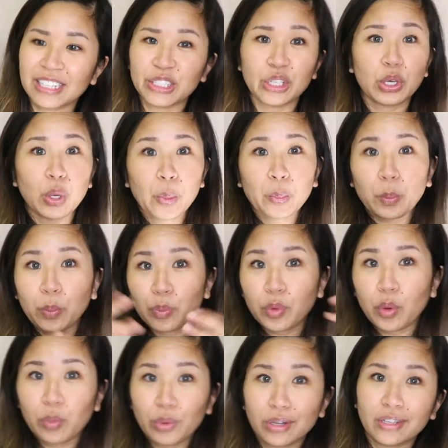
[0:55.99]
and
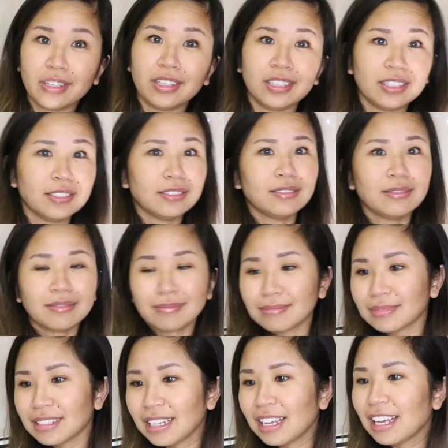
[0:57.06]
we're good.
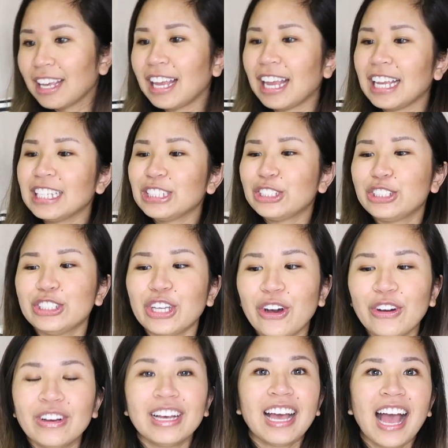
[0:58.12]
So